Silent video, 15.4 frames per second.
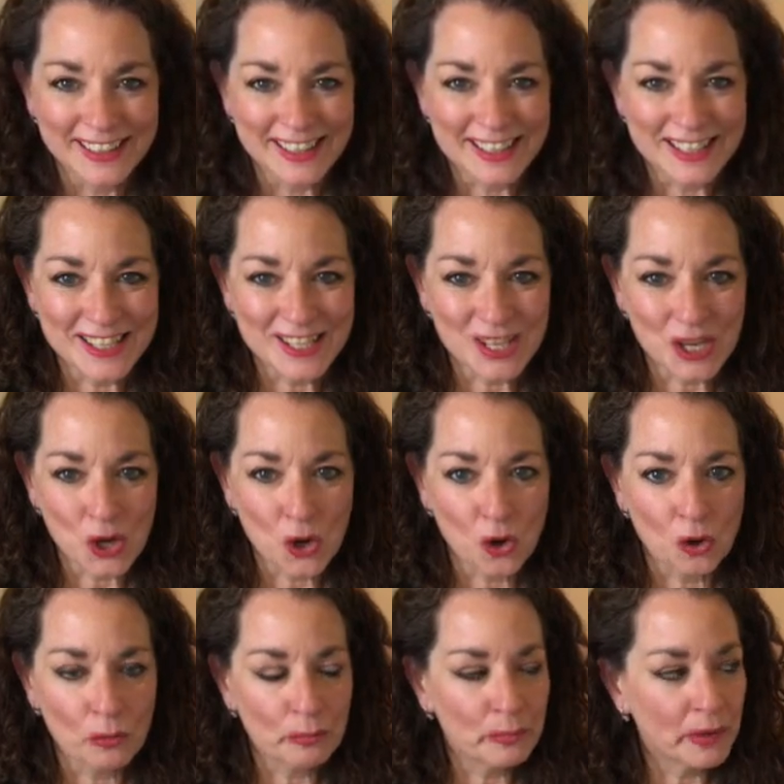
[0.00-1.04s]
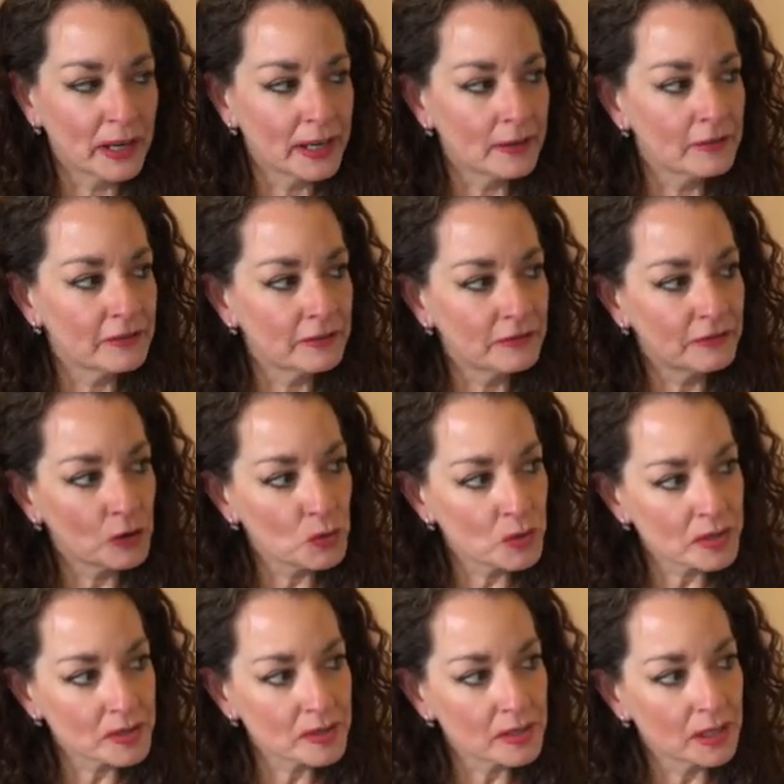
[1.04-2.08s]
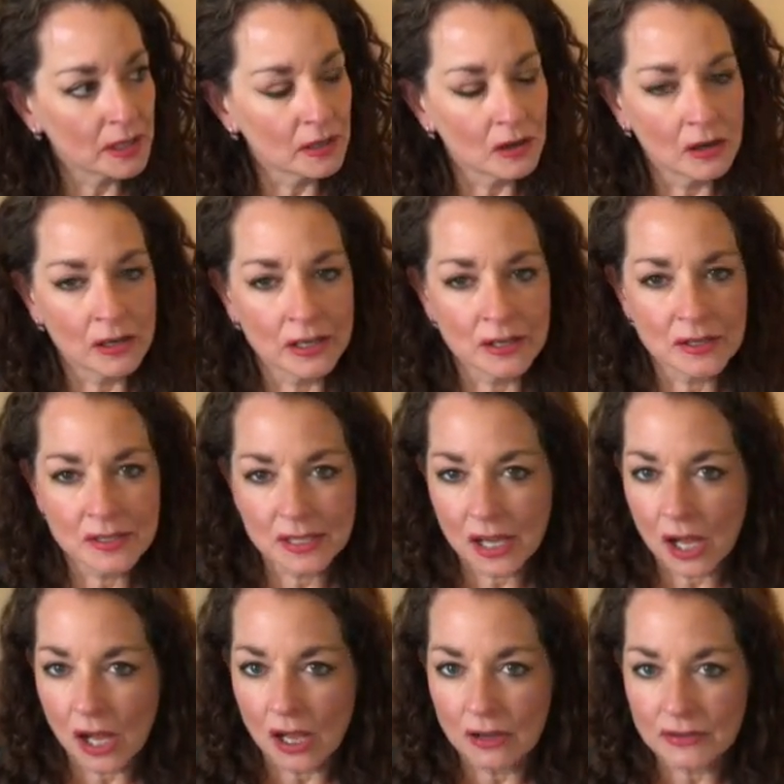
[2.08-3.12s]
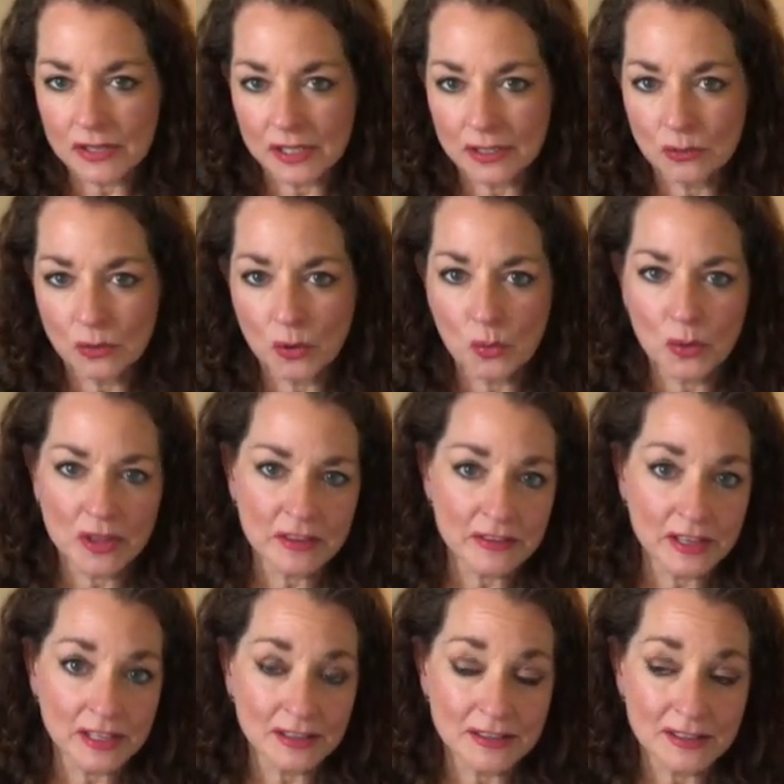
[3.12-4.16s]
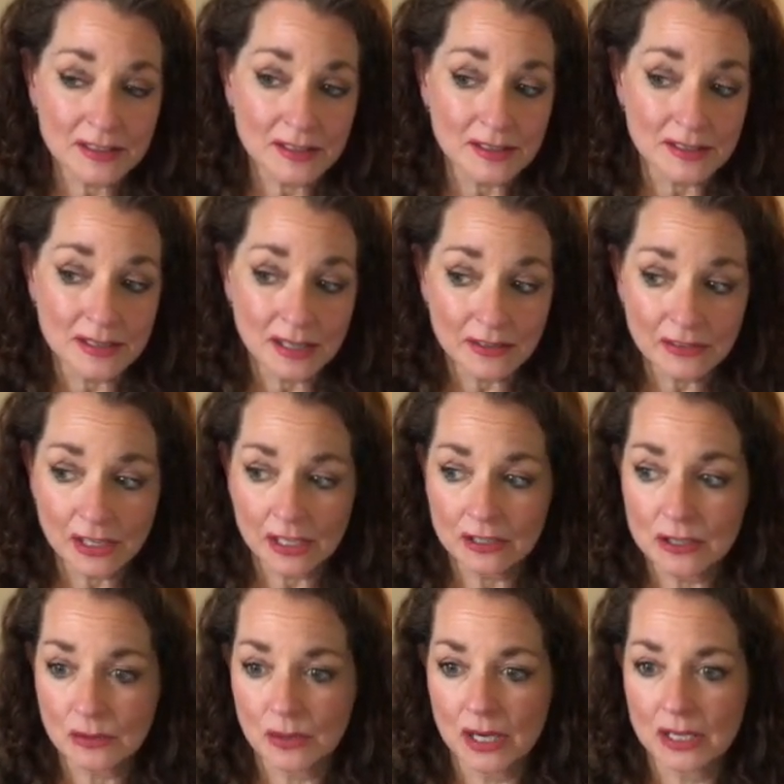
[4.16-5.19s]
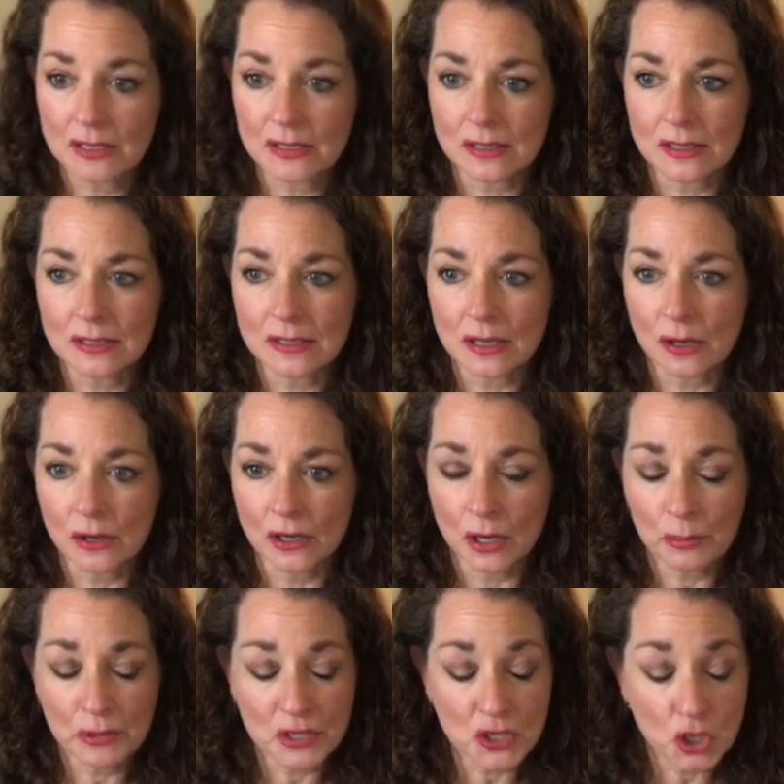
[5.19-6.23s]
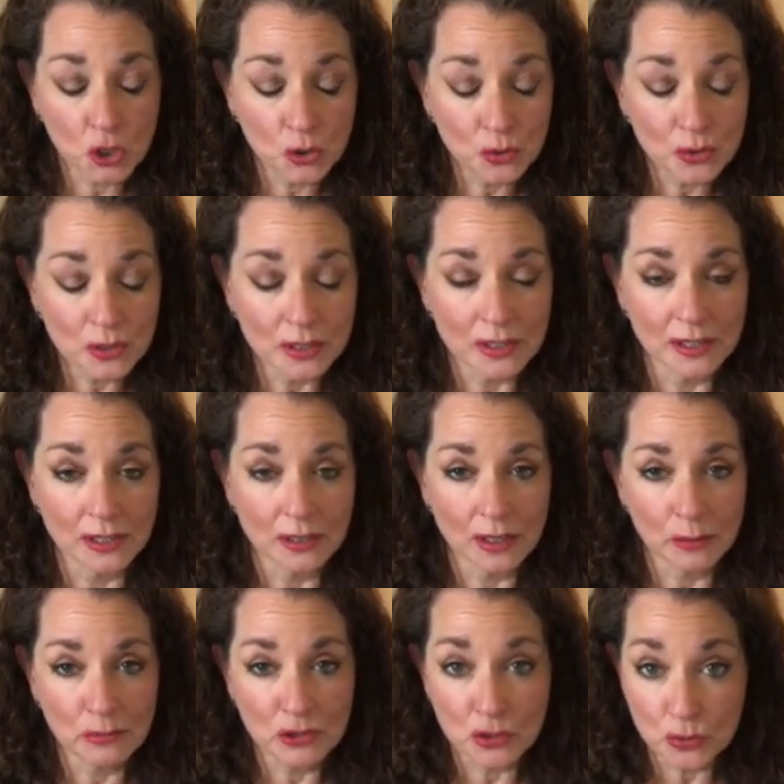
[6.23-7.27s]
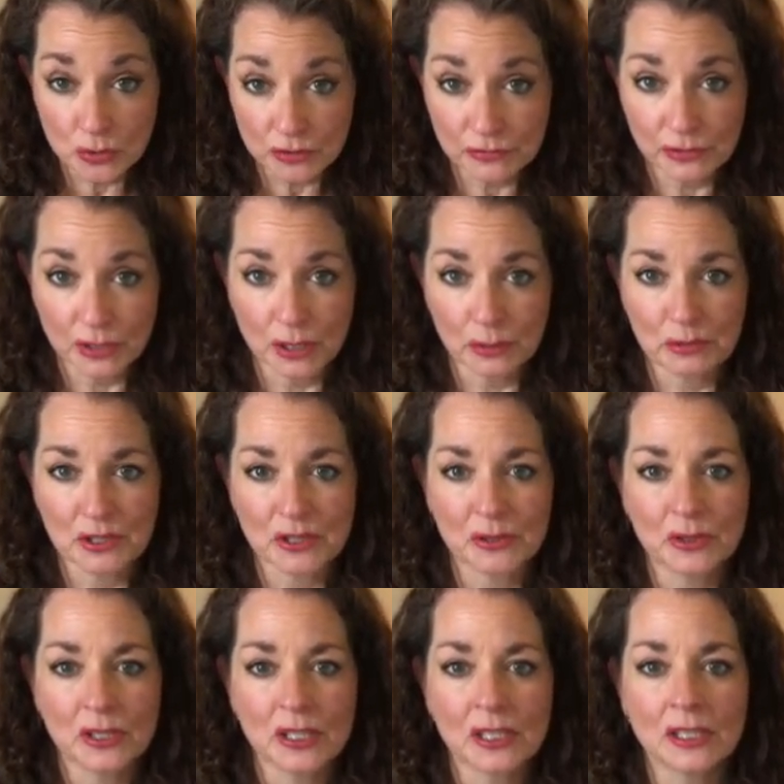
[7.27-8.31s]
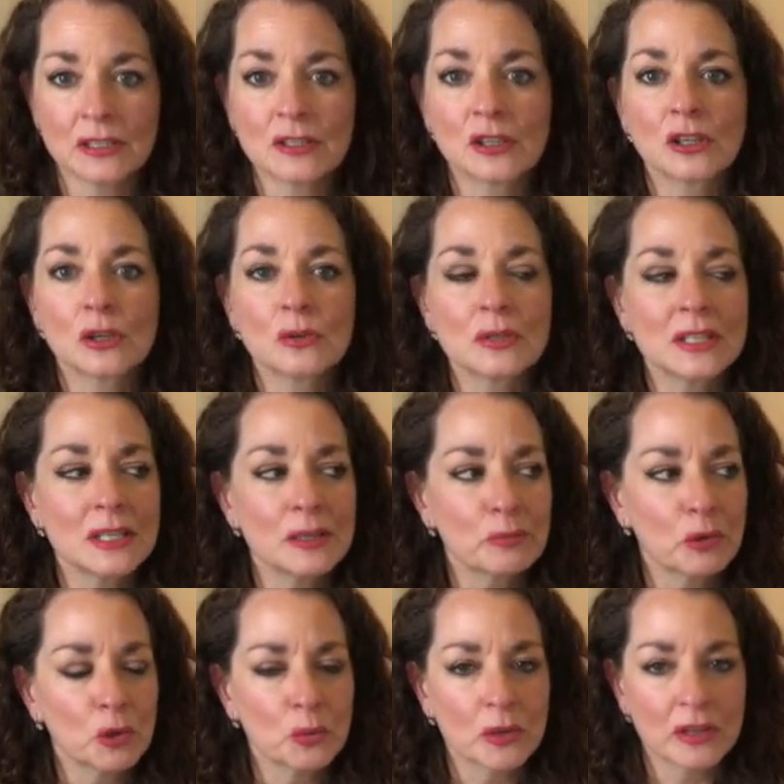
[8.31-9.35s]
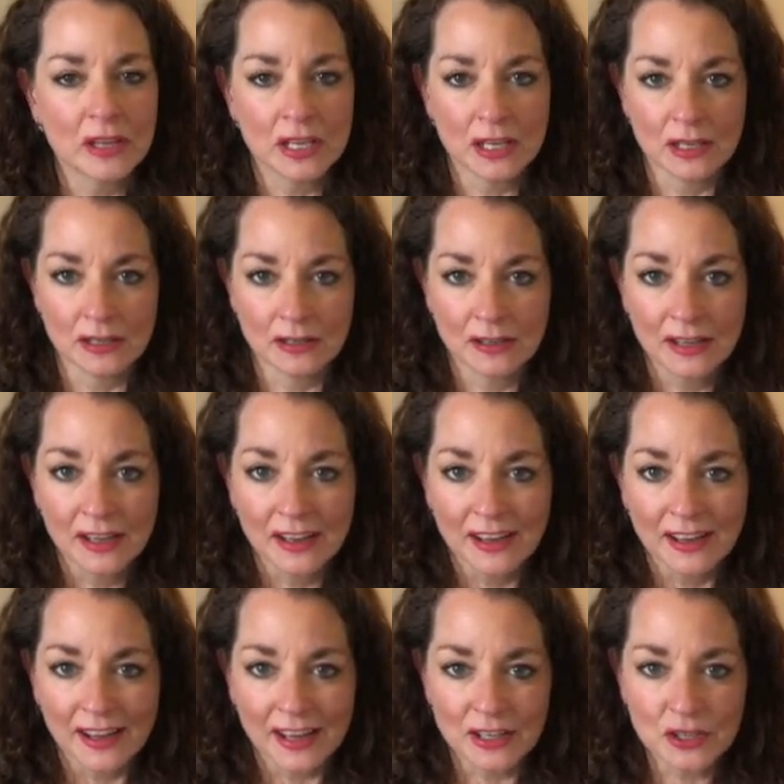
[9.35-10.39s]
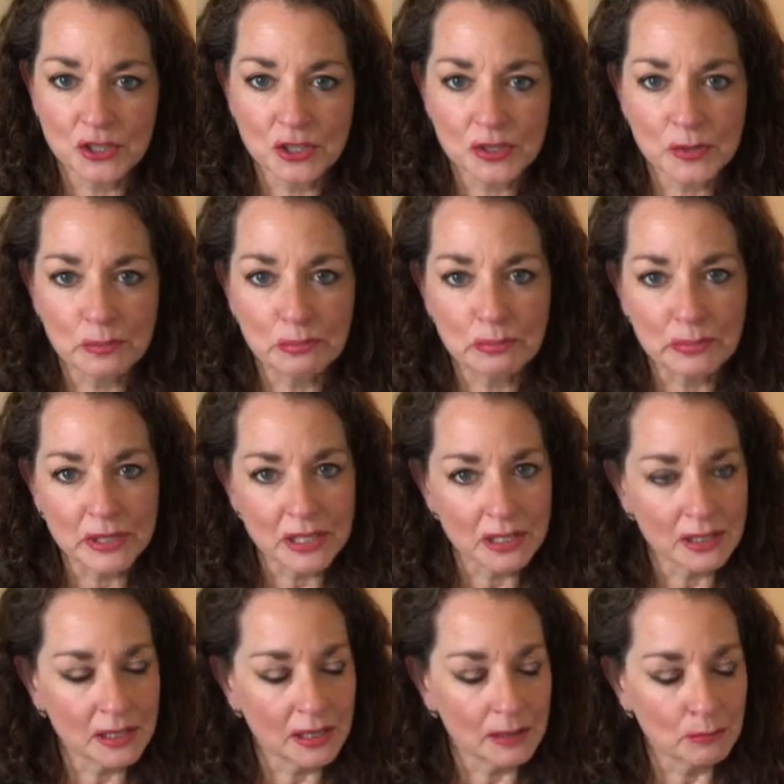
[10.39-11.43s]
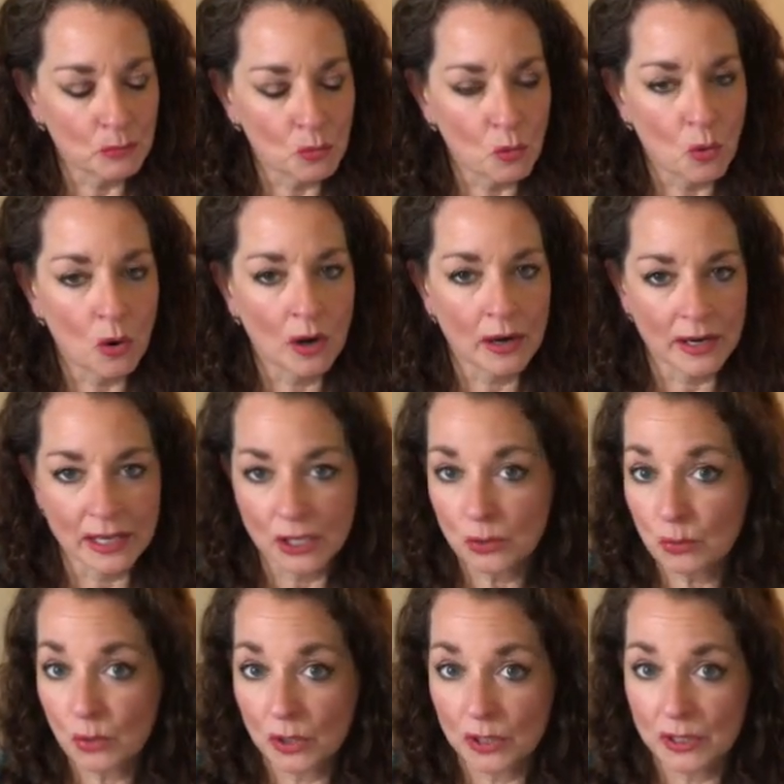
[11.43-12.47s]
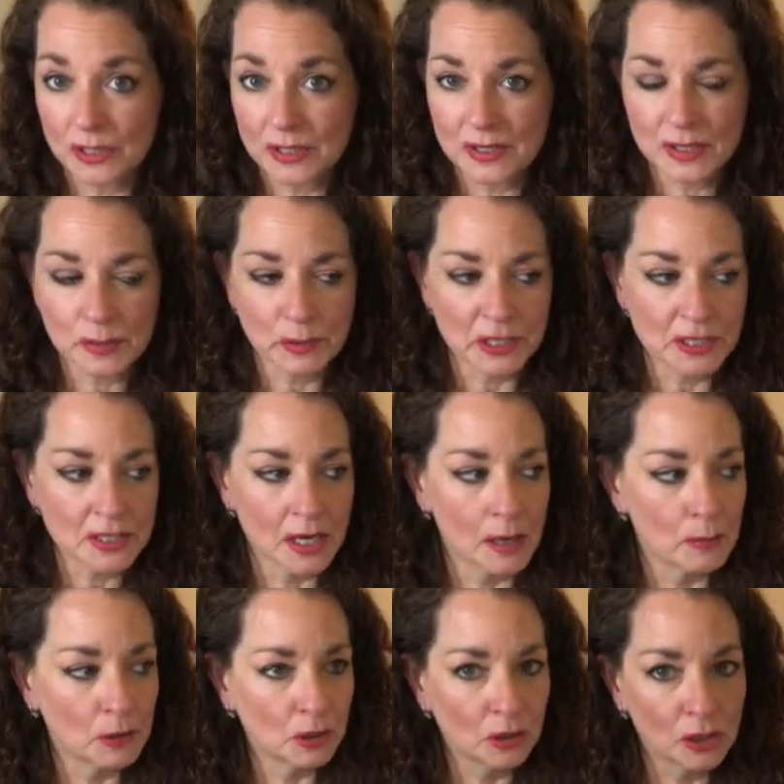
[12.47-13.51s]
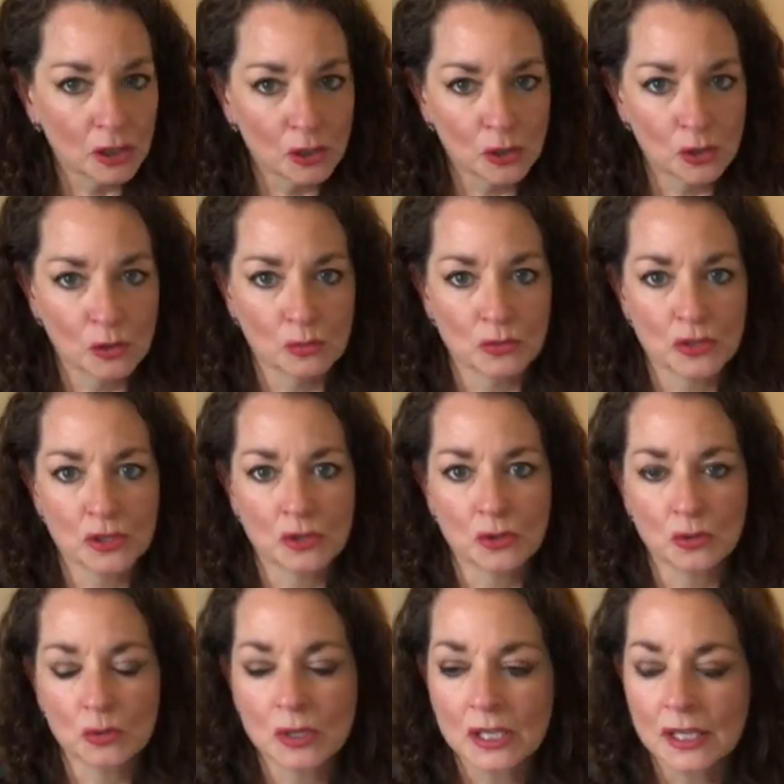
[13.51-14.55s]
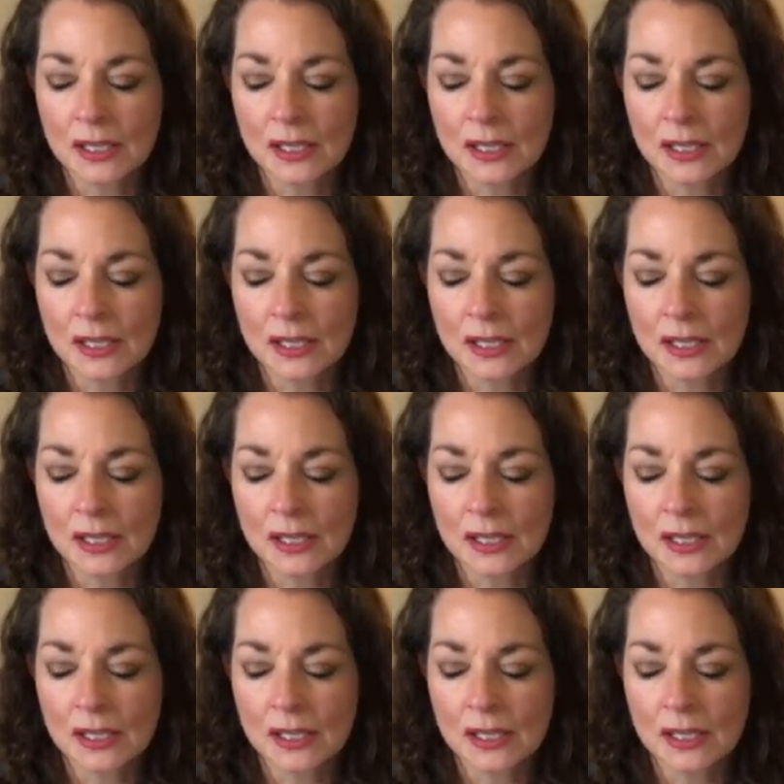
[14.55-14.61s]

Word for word: And so by focusing on ourselves, and the one thing that this is giving to us is an opportunity, a beautiful opportunity to go deeper within and to just be more inward, to spend time alone, to